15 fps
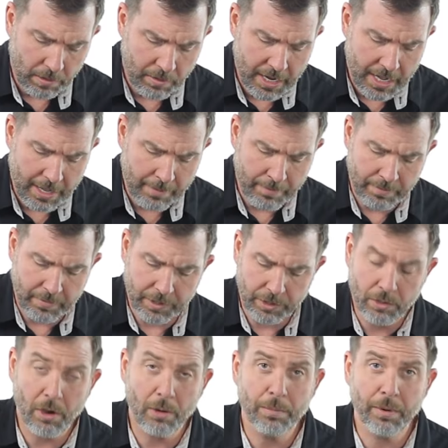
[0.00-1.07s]
we'll grab the
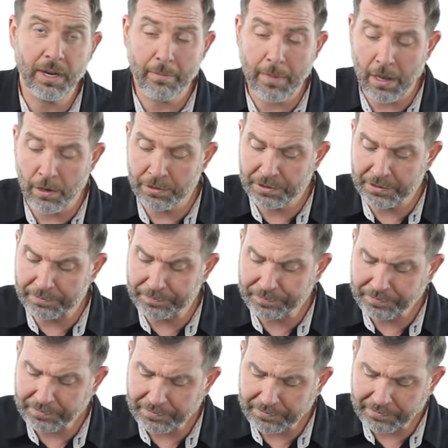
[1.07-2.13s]
scope ring mounts.
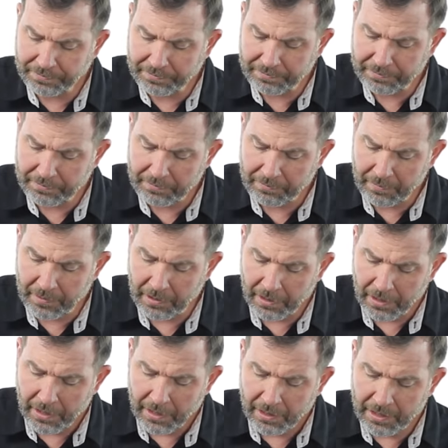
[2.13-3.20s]

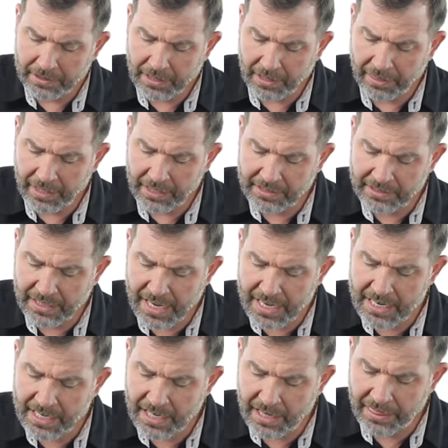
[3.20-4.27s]
There's a thick
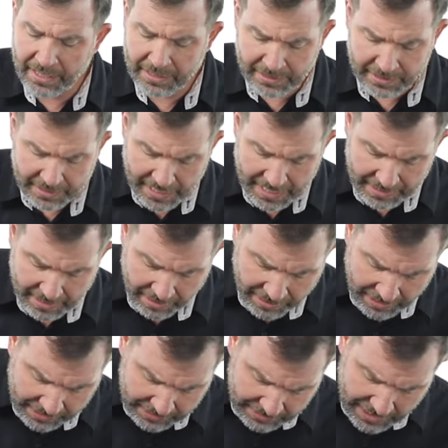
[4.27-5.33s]
side and a thin side. The
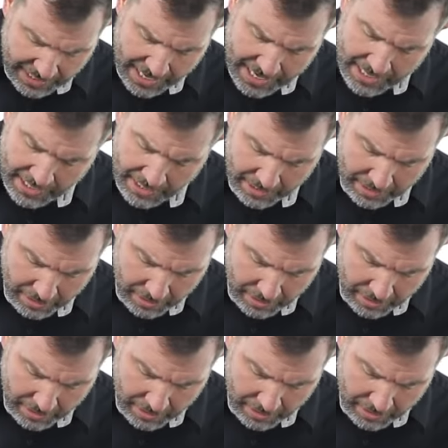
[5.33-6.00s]
thick side